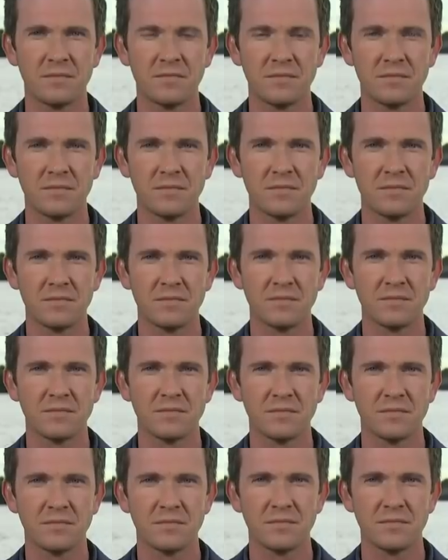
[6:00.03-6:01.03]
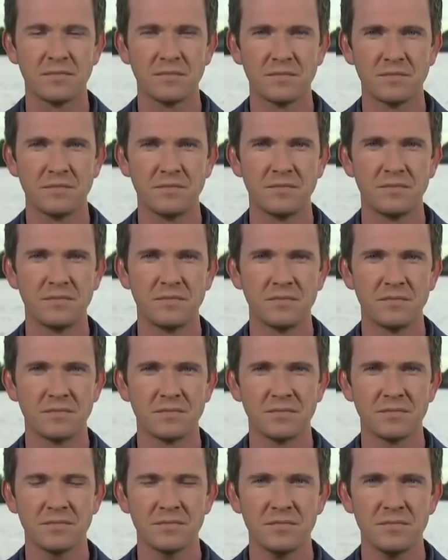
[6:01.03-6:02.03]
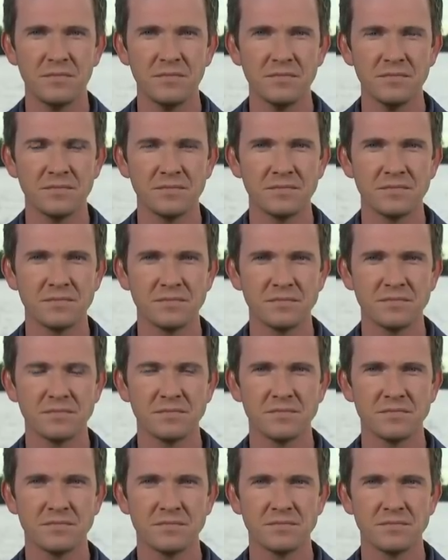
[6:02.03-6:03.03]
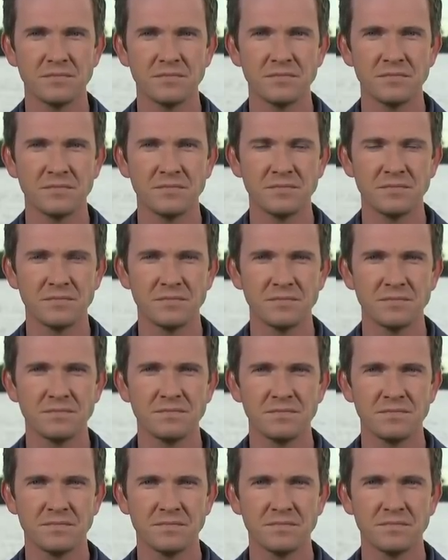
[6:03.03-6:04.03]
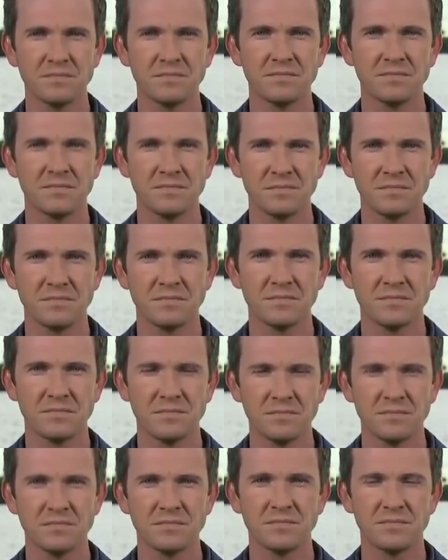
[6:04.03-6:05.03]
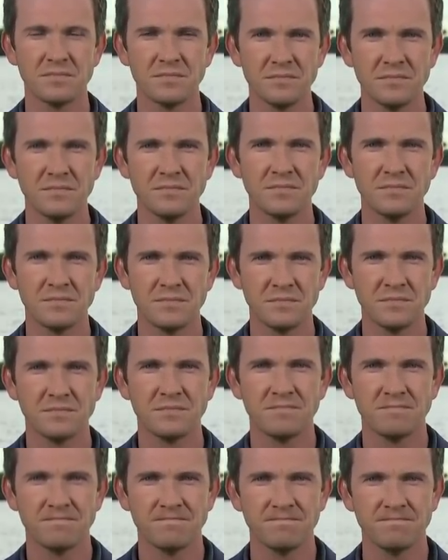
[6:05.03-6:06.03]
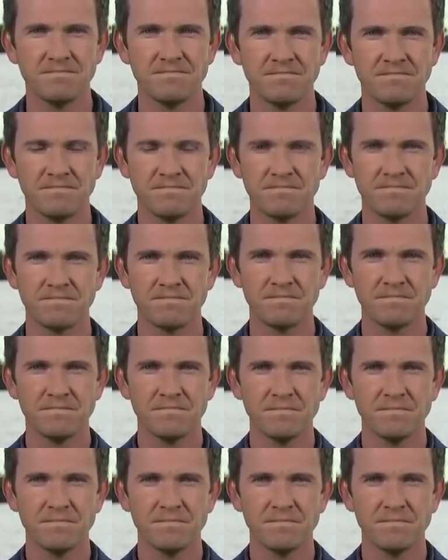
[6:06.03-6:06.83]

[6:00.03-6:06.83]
This person isn't speaking.